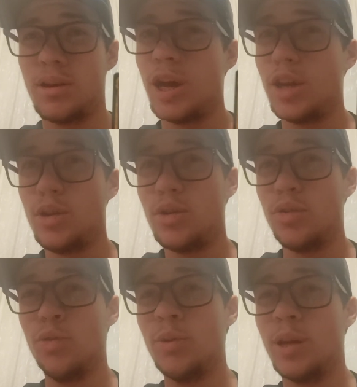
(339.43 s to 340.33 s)
a
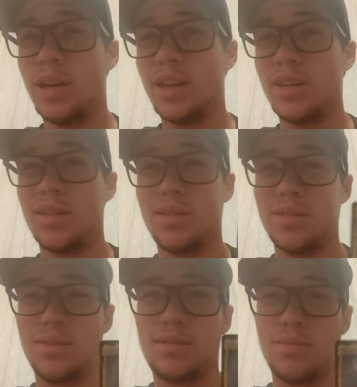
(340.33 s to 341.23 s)
noob and
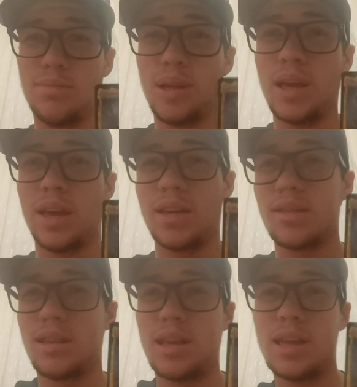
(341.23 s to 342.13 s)
play it.
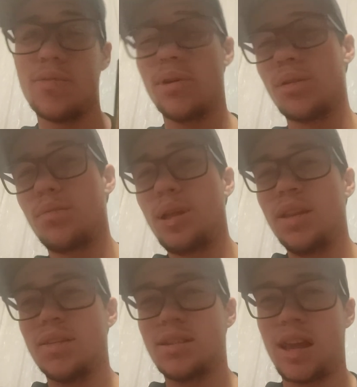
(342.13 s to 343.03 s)
Anyone can play
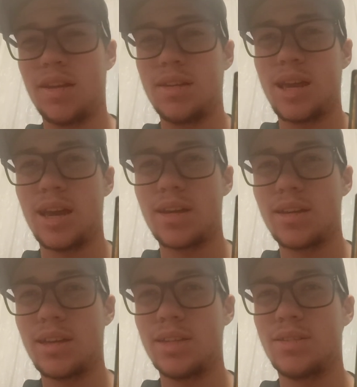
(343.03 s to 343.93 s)
this kind of deck.
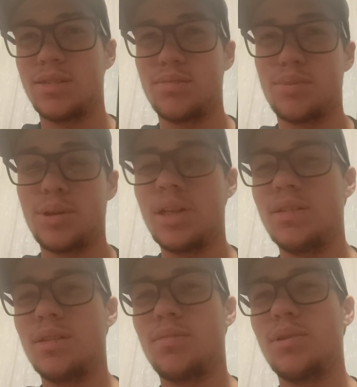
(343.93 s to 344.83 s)
It's pretty
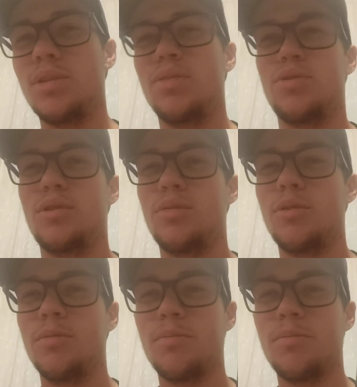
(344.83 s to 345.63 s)
simple and enjoyable.